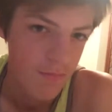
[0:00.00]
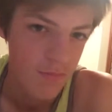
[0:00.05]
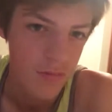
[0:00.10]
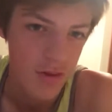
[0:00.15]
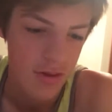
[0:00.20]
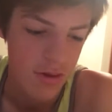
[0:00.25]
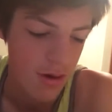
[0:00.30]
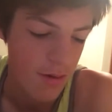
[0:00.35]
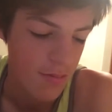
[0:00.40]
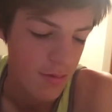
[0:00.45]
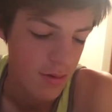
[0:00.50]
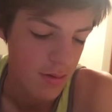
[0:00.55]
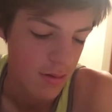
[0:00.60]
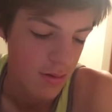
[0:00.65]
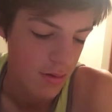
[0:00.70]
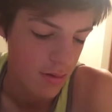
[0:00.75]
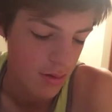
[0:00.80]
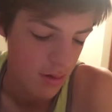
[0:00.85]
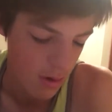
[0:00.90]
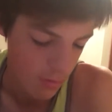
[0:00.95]
just hop in
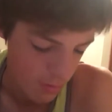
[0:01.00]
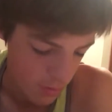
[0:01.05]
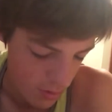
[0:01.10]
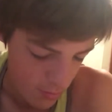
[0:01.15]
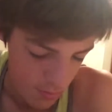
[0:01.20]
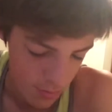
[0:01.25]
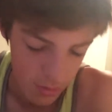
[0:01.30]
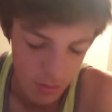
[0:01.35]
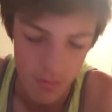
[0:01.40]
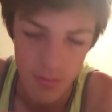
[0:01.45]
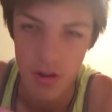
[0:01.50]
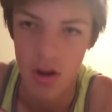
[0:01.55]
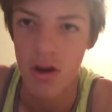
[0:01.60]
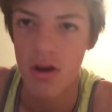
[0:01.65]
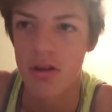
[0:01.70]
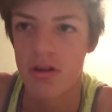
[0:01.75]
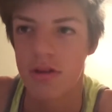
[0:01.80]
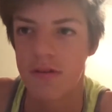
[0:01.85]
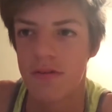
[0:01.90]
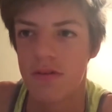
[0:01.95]
the pool, but
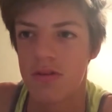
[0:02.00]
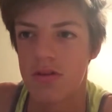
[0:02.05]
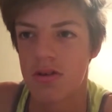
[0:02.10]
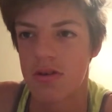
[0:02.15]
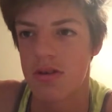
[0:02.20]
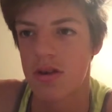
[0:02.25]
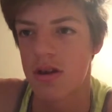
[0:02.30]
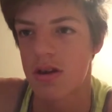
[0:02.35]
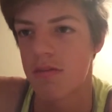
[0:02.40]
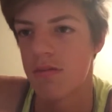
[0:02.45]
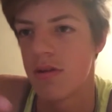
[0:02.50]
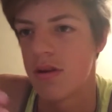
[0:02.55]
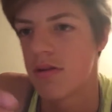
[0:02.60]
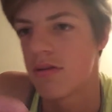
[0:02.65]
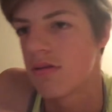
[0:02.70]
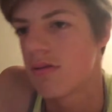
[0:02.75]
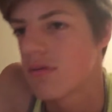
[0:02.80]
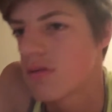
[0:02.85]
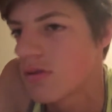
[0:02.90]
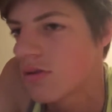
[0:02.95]
only for just like a minute
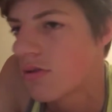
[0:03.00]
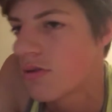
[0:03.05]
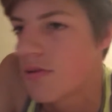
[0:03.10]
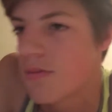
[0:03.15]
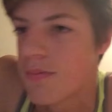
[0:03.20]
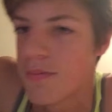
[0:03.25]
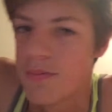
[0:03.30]
or two.